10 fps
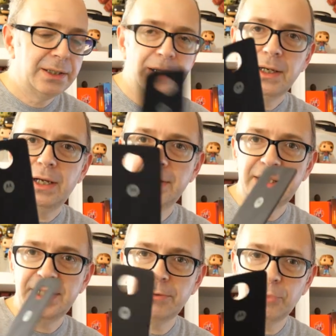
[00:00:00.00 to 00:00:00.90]
Uh,
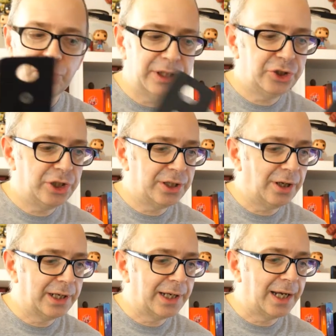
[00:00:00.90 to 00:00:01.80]
this is a mod. It's just
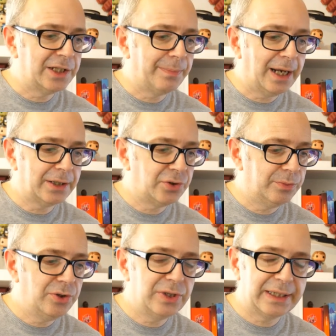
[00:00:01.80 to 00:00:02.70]
like a case back, so I'm
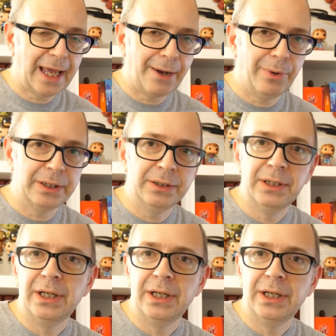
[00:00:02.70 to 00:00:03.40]
using that one.